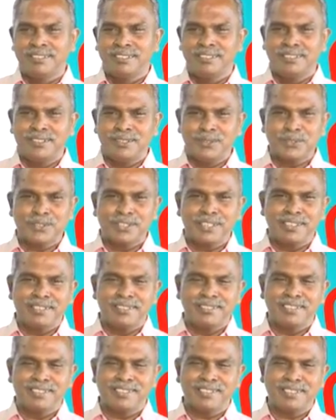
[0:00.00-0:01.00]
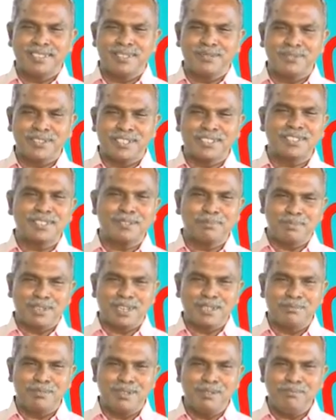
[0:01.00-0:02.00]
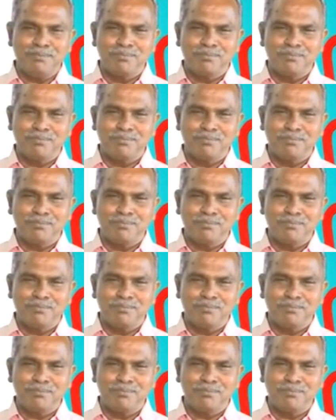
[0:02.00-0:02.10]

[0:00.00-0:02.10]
You see, this is the first problem.